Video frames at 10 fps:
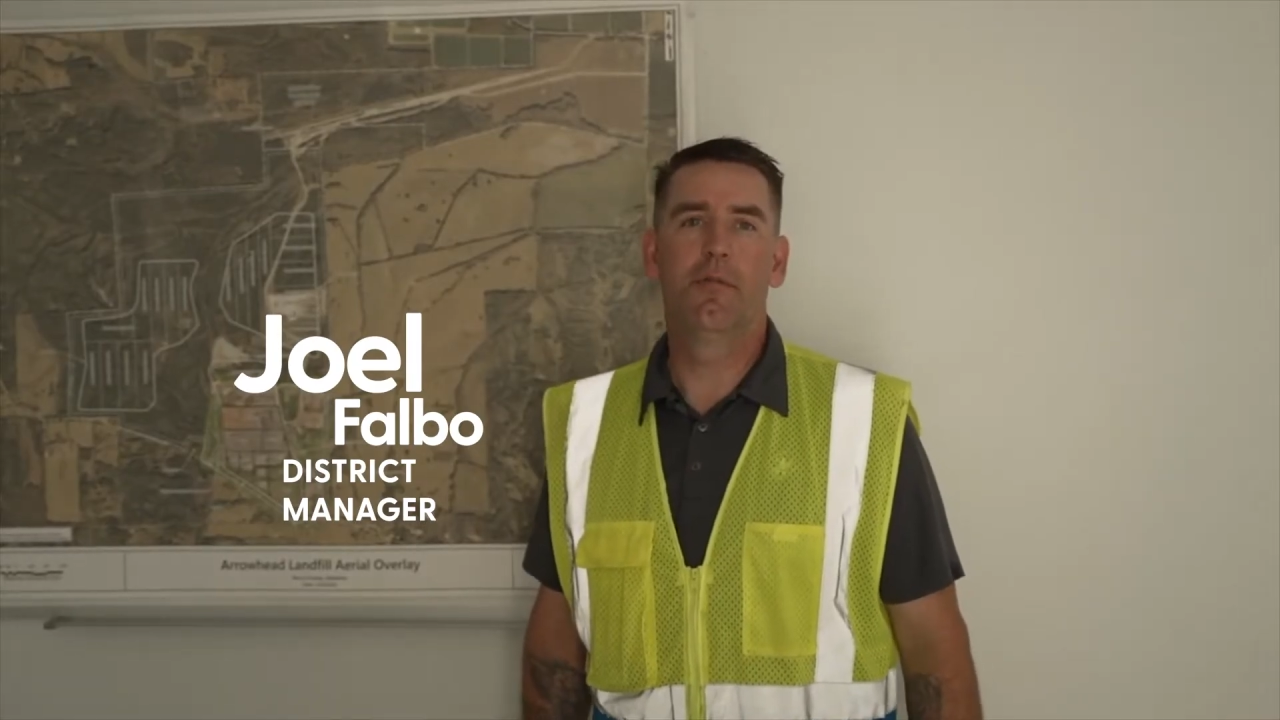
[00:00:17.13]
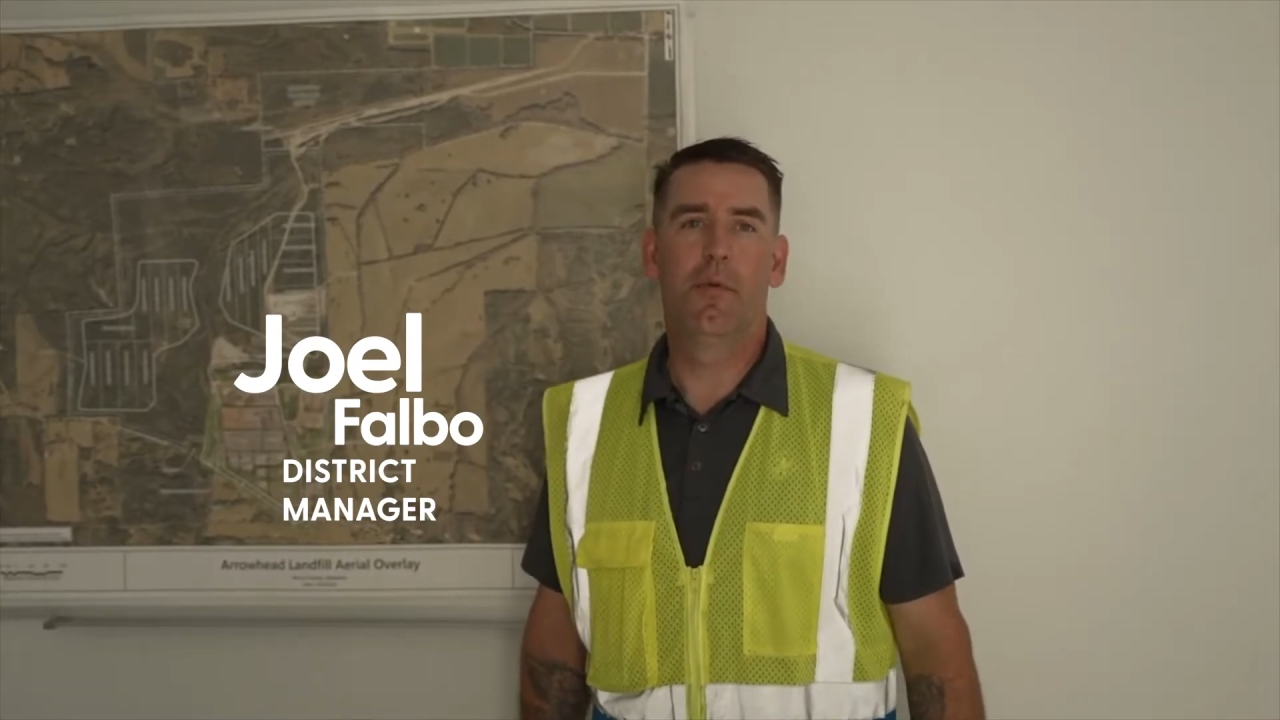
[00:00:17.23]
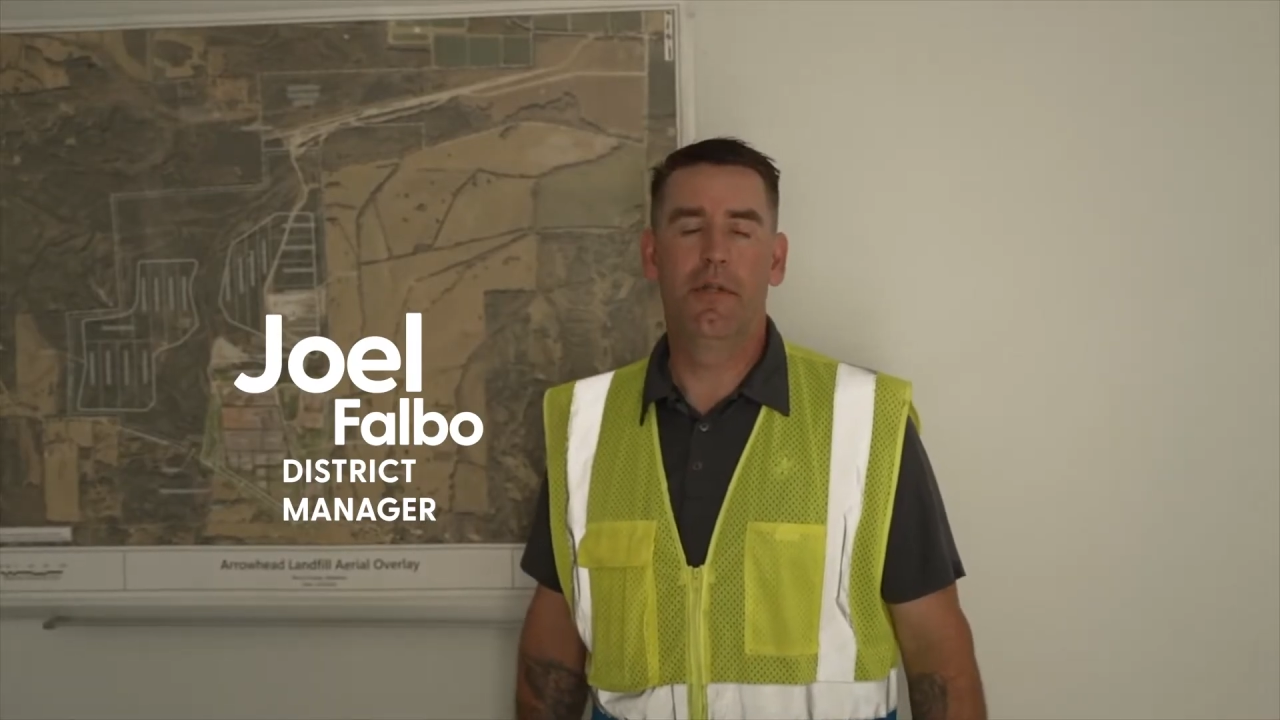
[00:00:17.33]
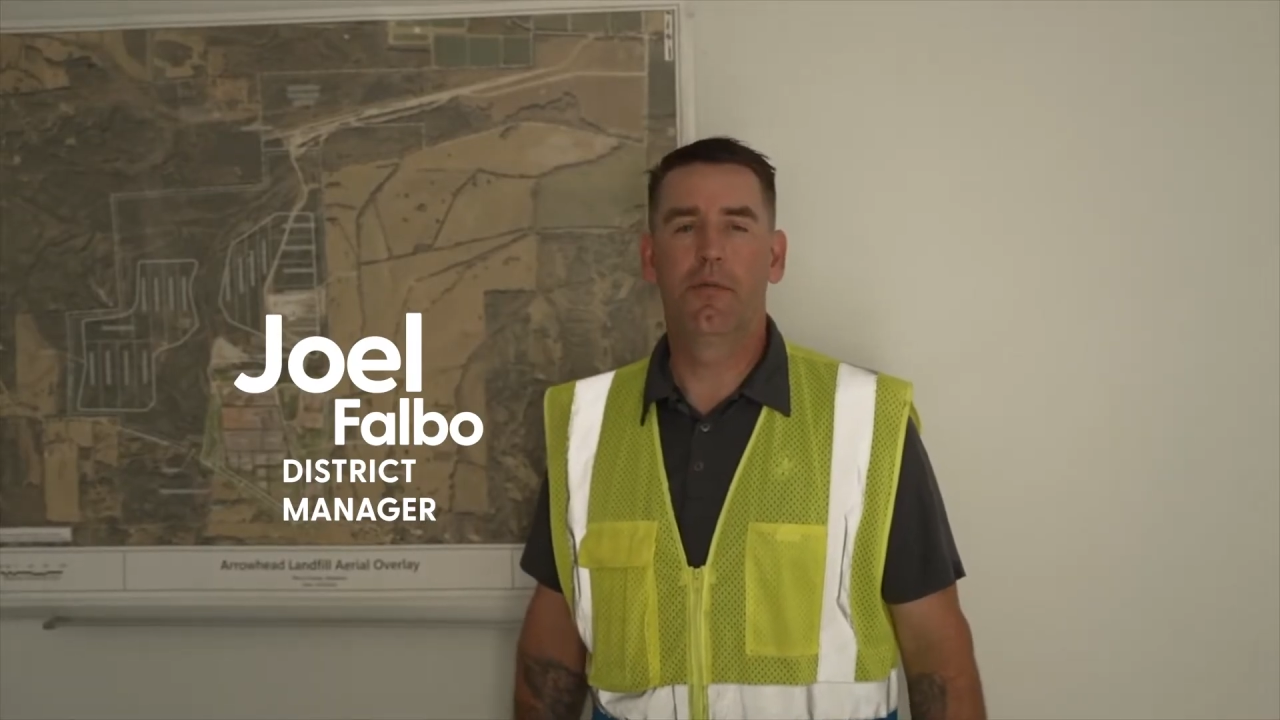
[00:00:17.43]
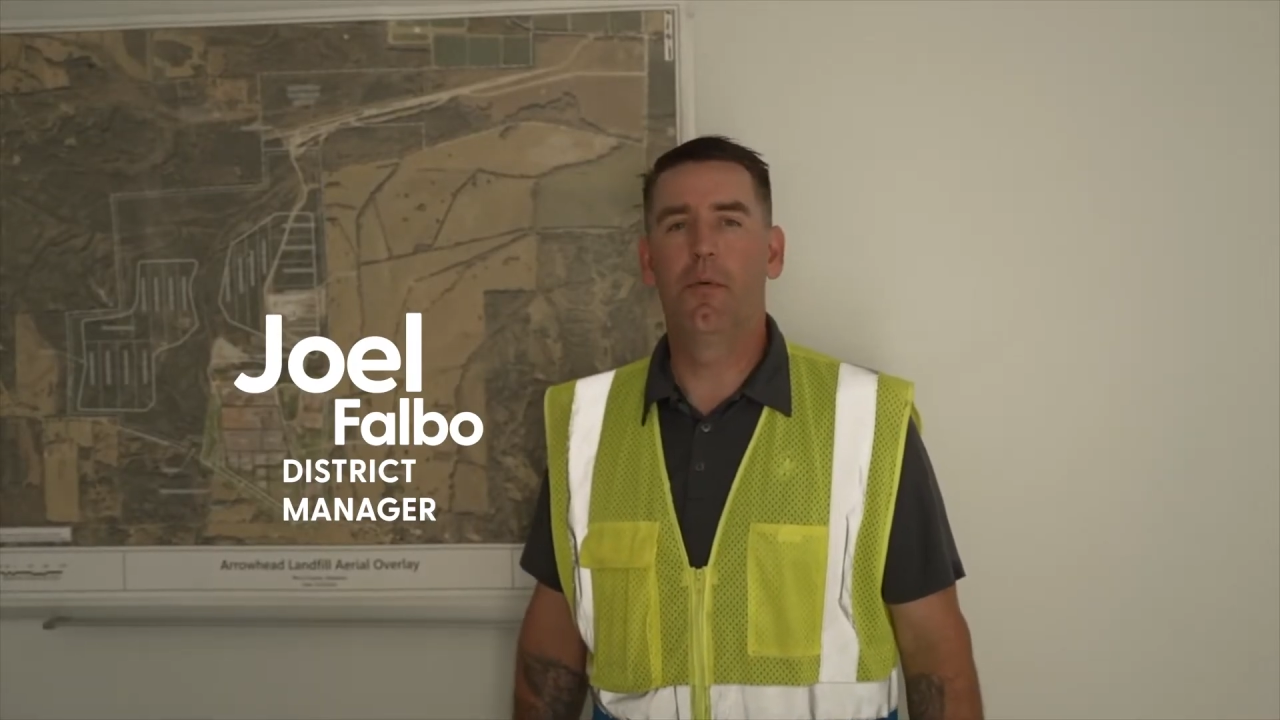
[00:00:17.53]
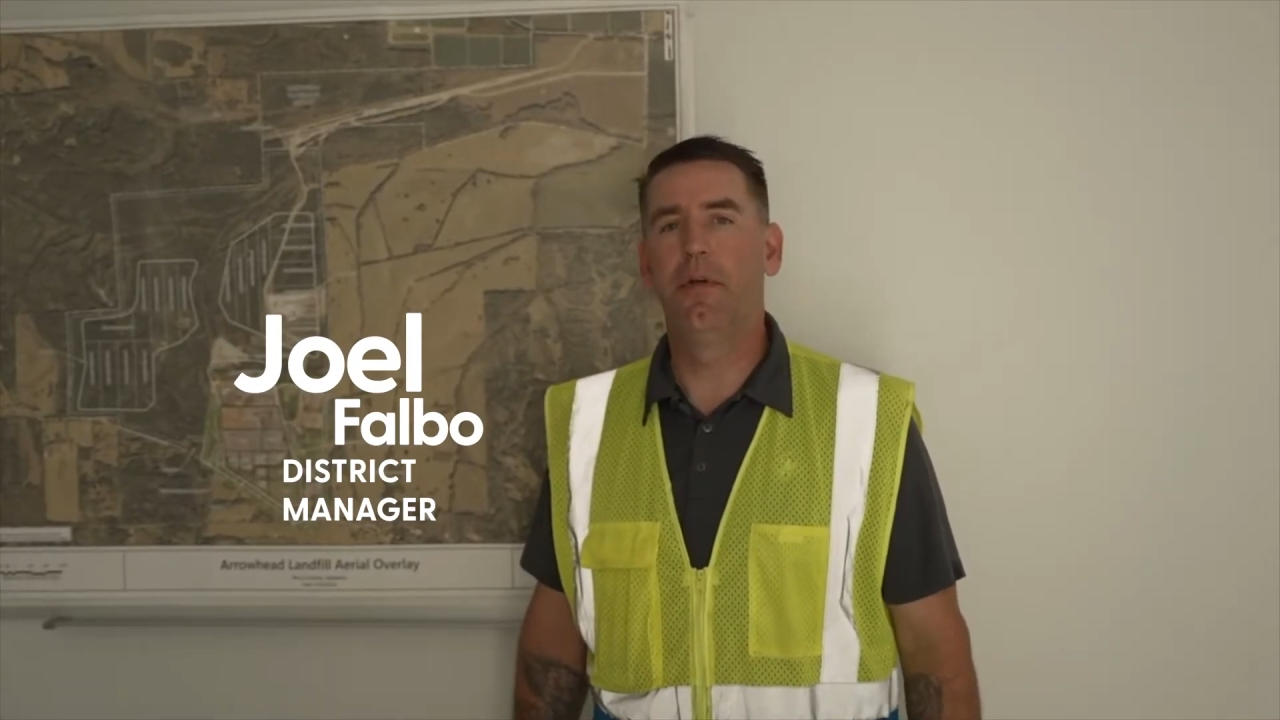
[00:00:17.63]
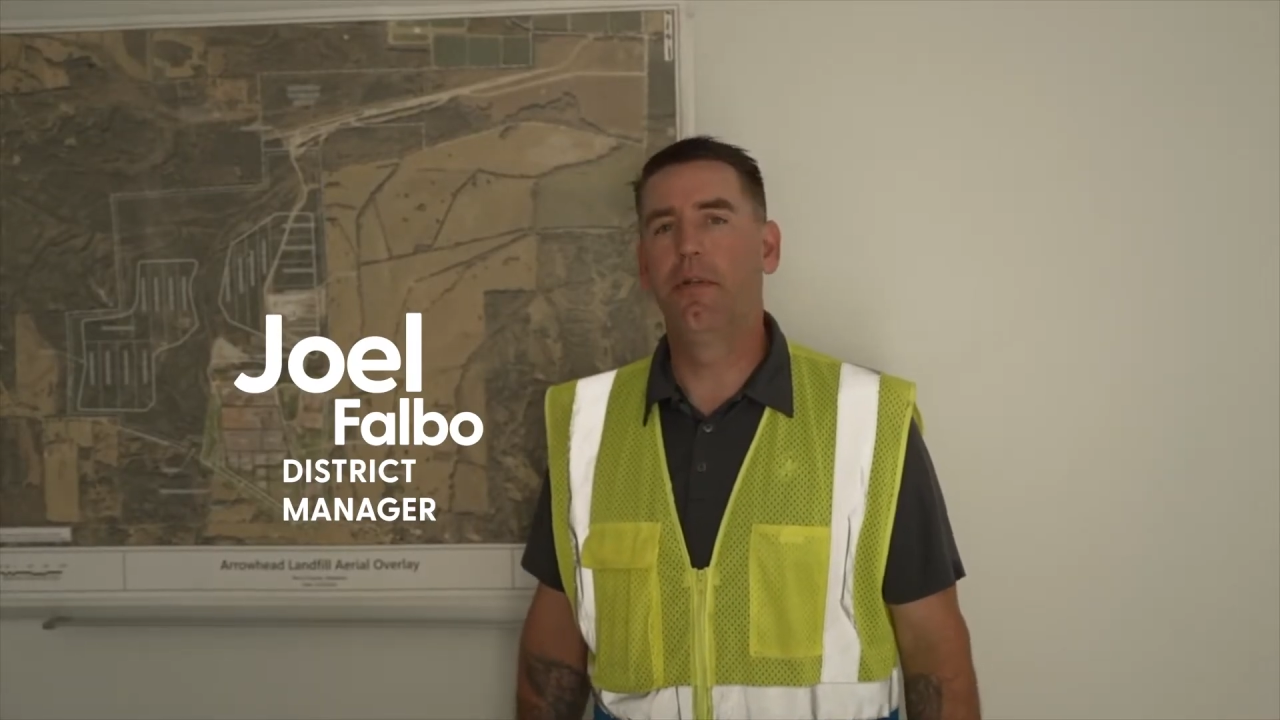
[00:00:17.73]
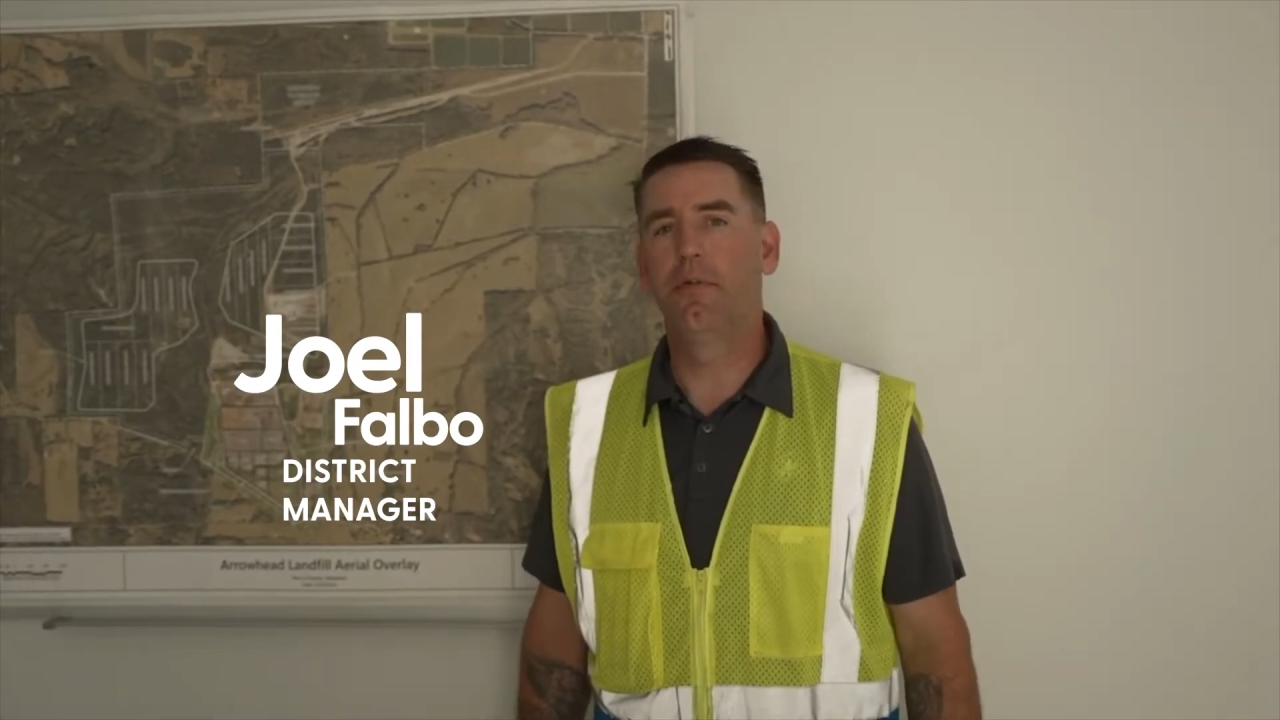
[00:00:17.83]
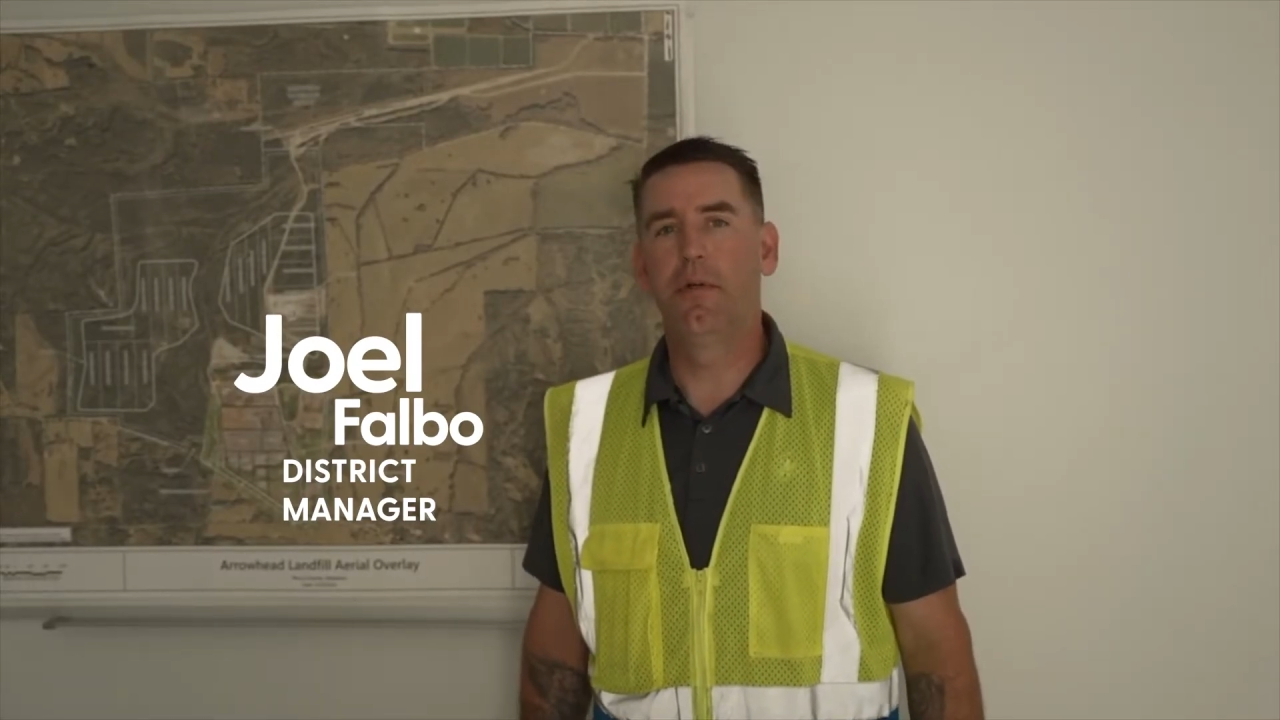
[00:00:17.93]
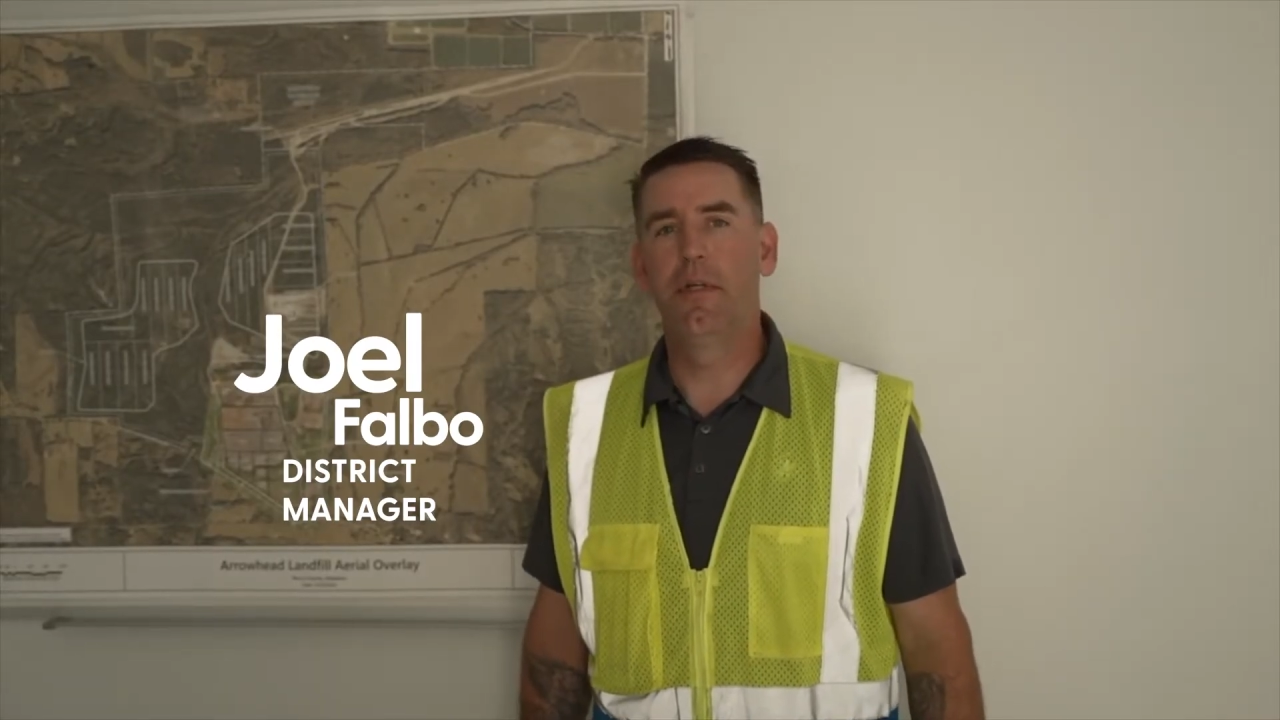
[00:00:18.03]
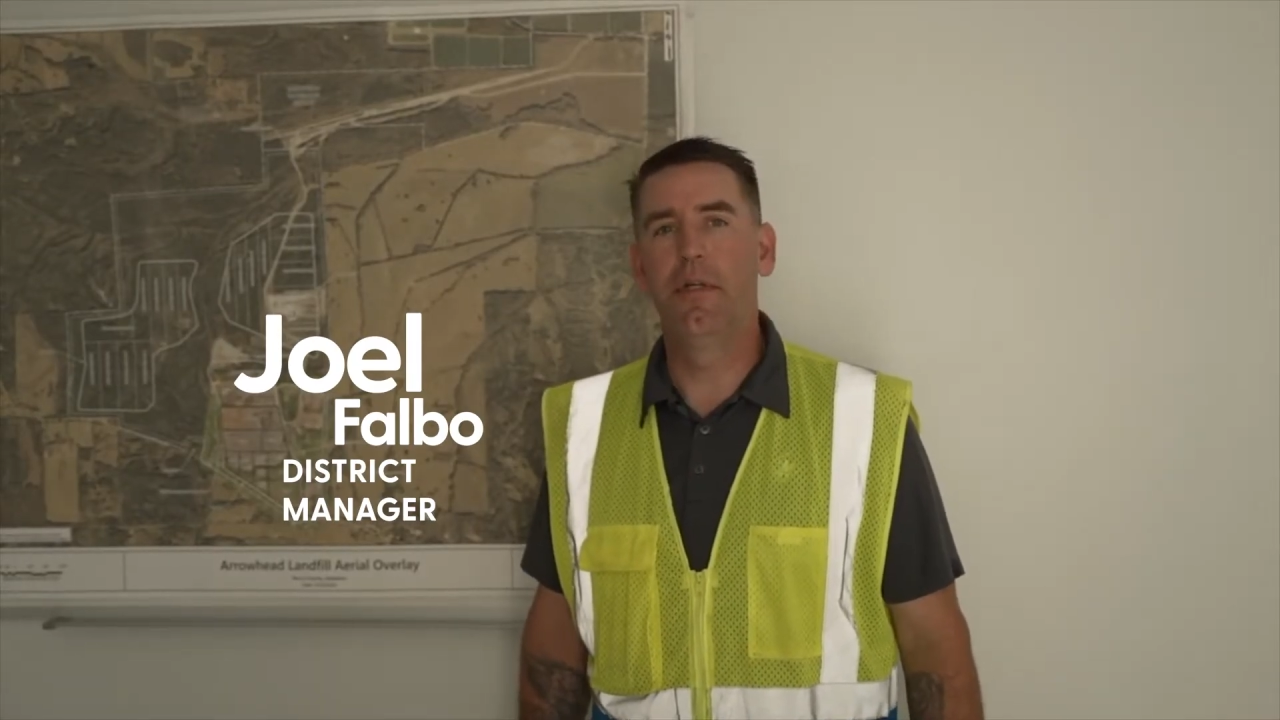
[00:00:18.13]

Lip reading: 2023.